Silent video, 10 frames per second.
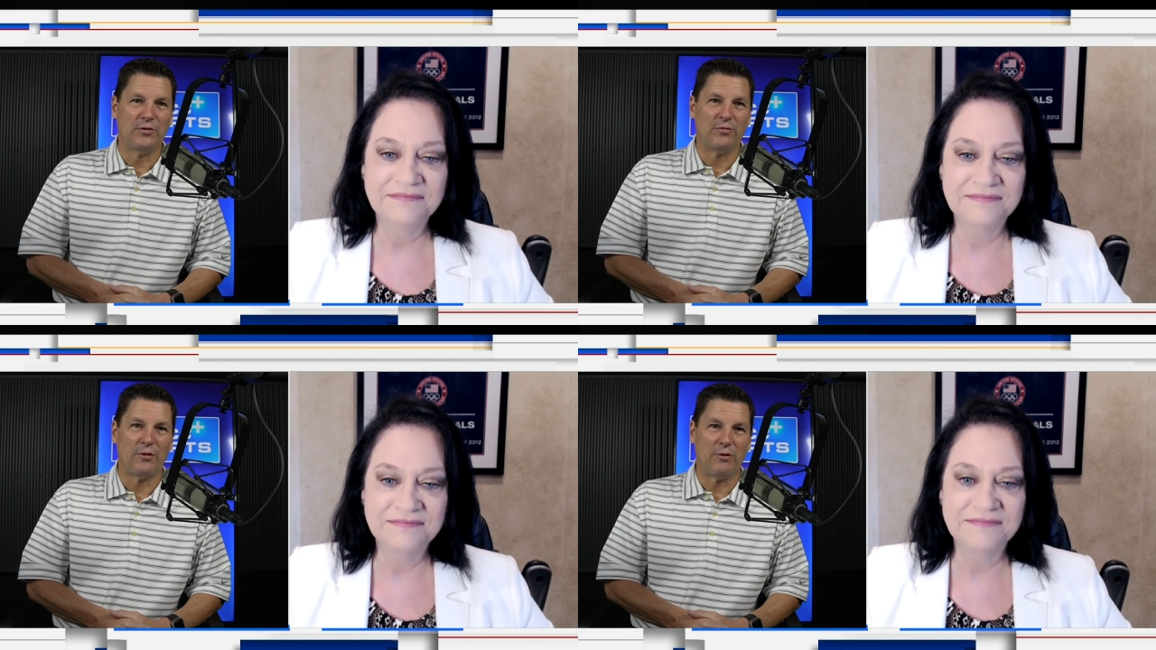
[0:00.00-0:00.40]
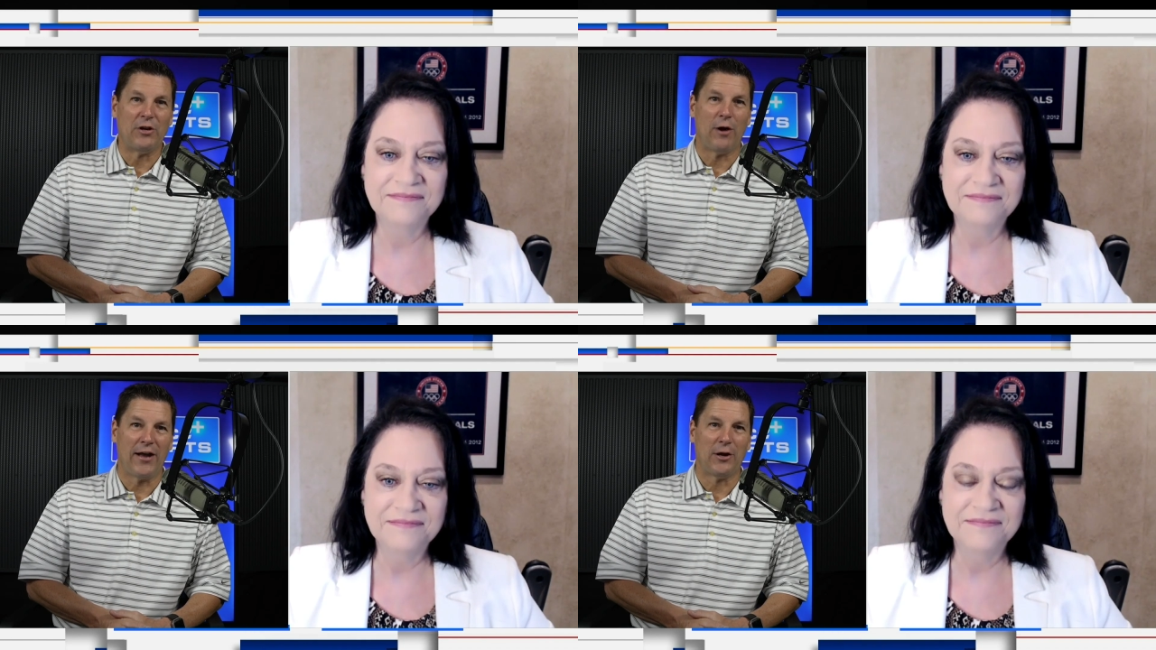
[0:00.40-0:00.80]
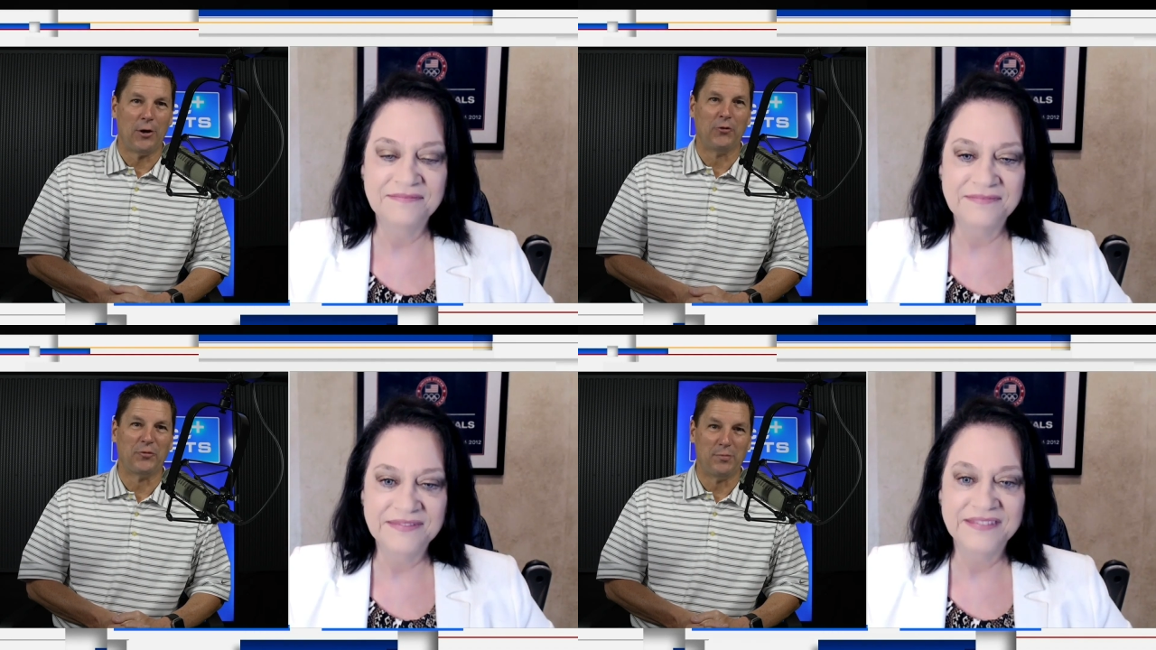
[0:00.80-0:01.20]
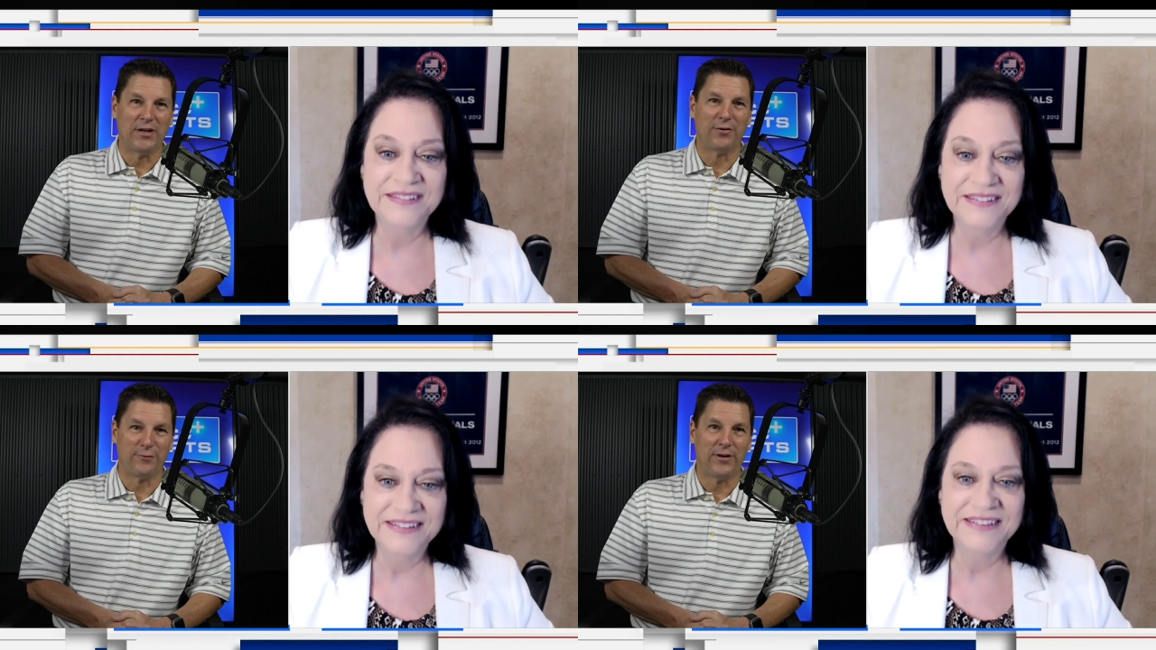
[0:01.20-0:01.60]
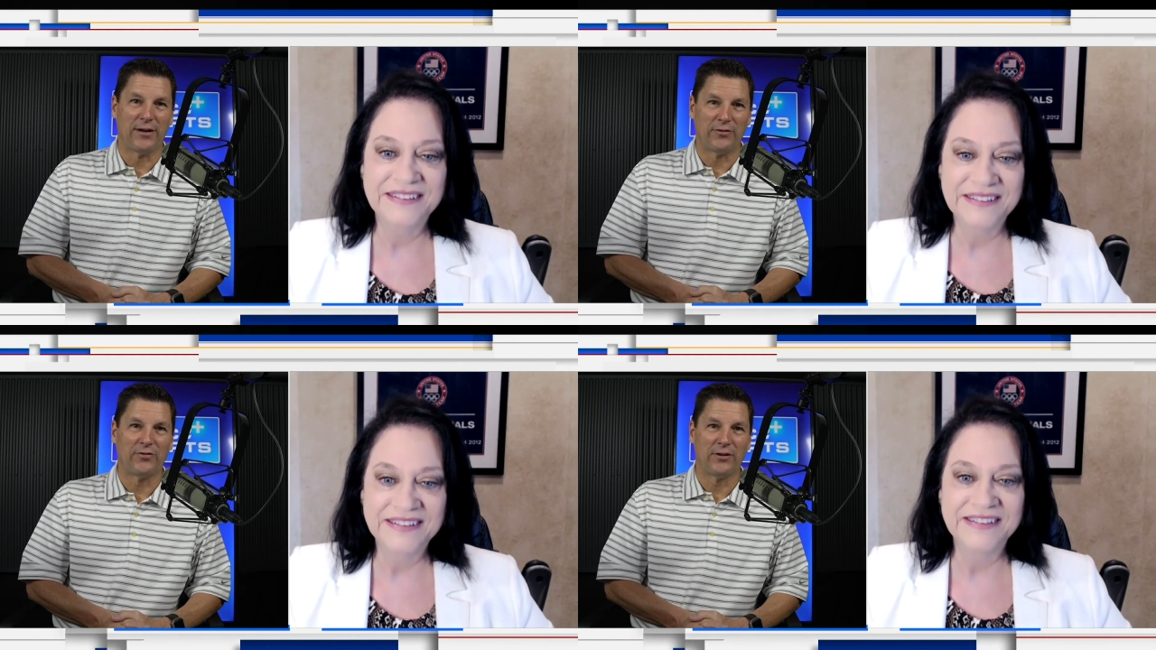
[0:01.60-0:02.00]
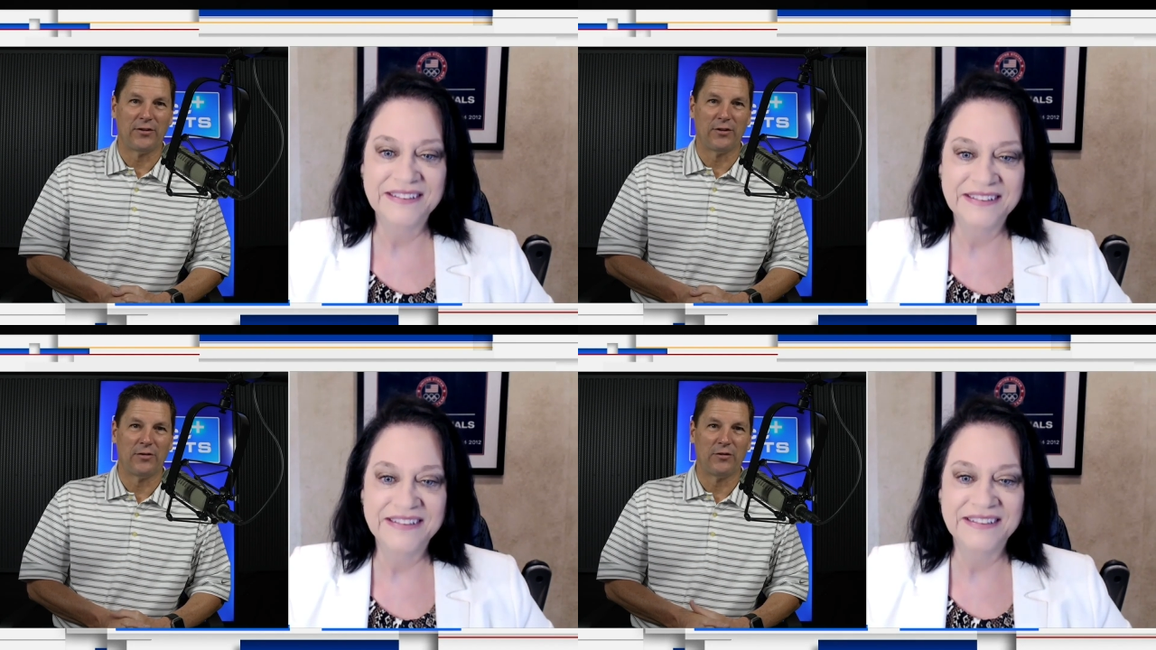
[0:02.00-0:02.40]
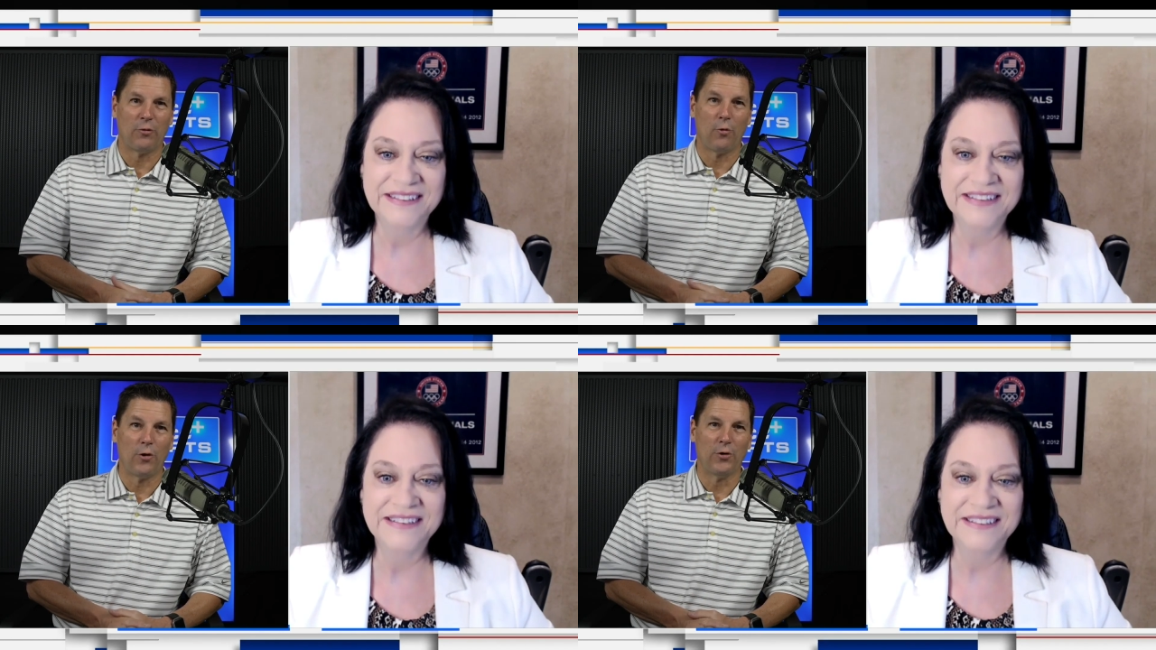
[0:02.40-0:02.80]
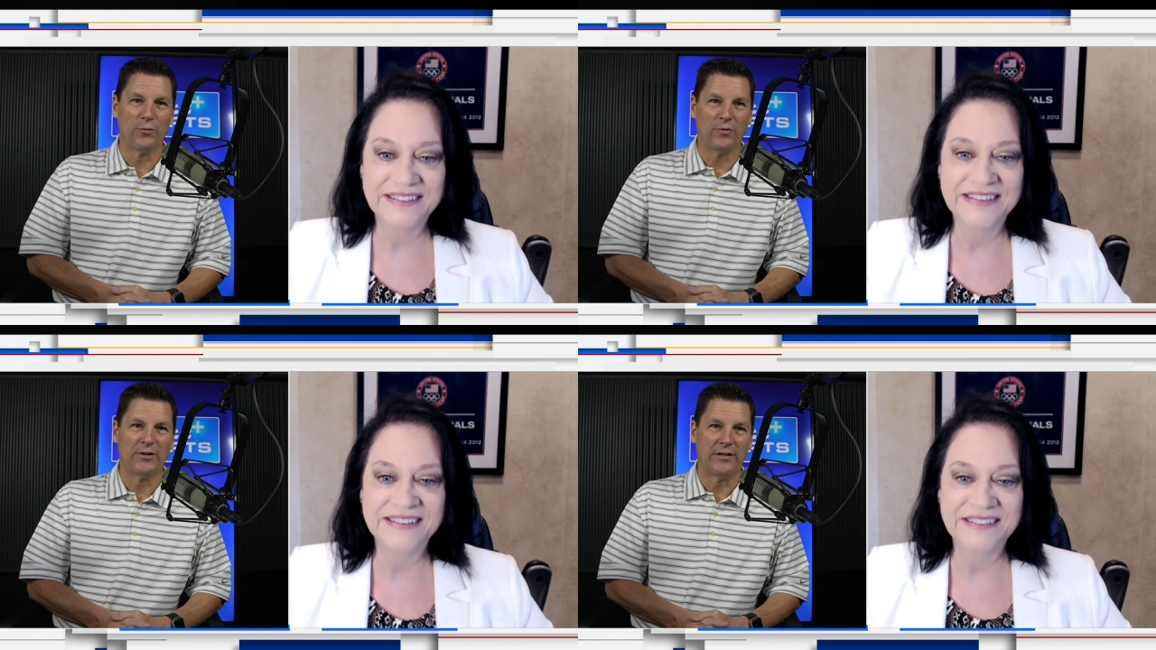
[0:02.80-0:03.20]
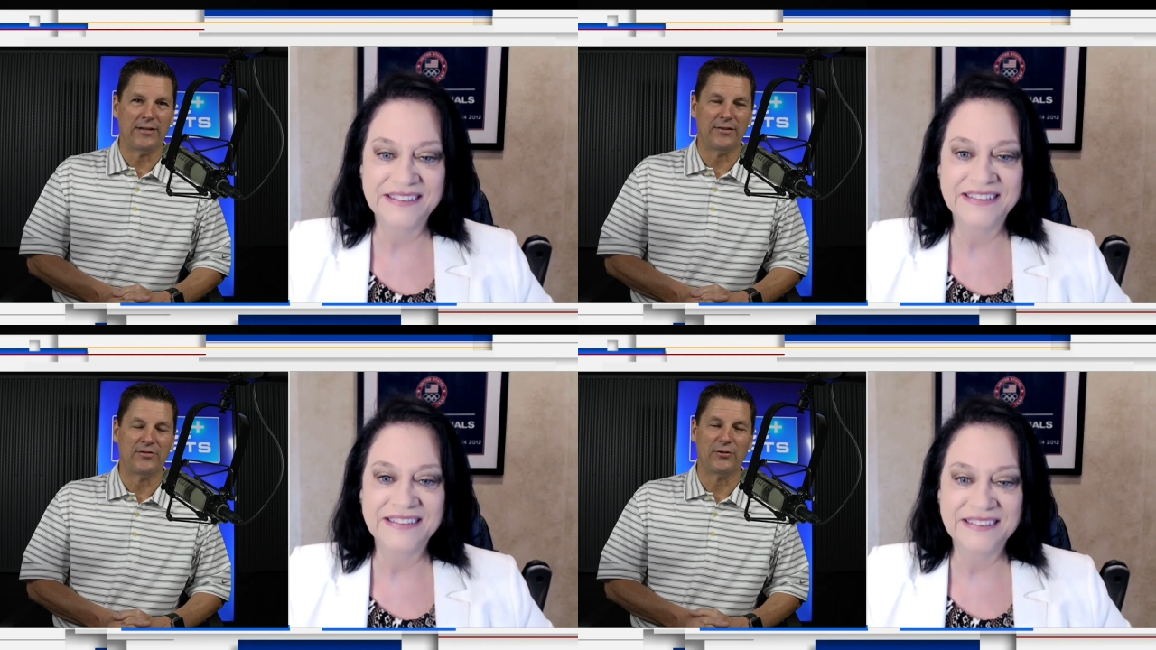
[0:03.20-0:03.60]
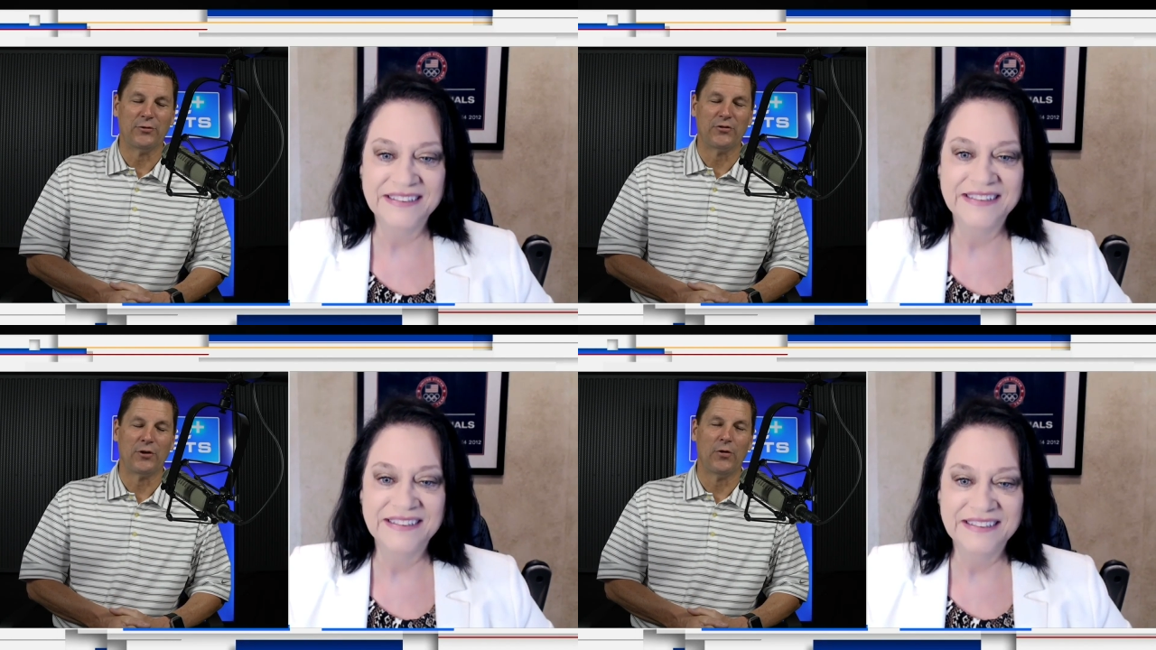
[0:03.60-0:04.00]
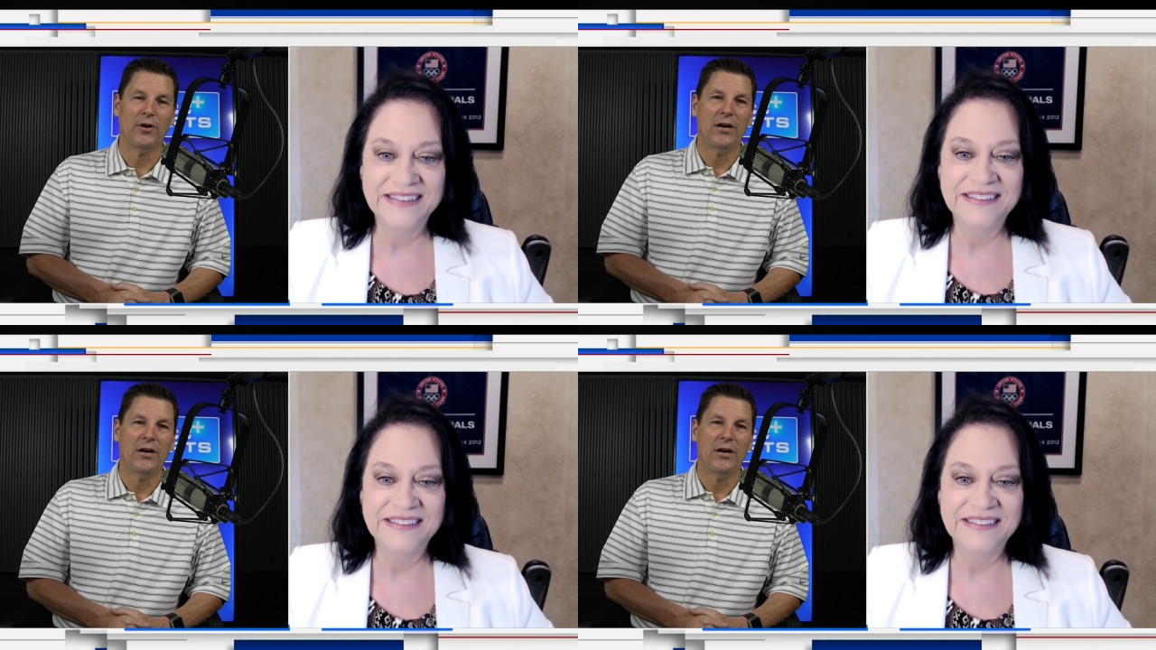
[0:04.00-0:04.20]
Speaker 1: that we know how to host big events in uh, the world when needed too. So,